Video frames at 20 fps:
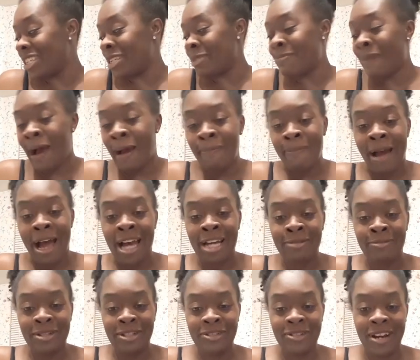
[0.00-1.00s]

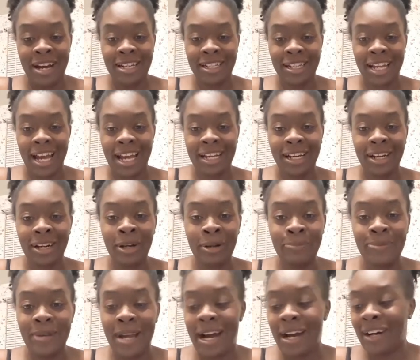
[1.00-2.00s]
Popeye's been trying to like
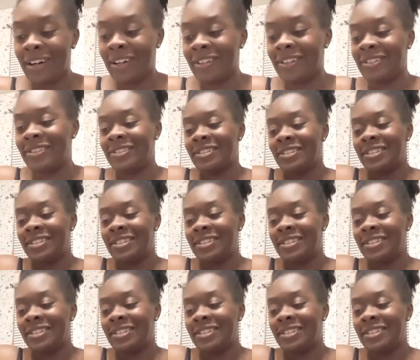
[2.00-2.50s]
up y'all.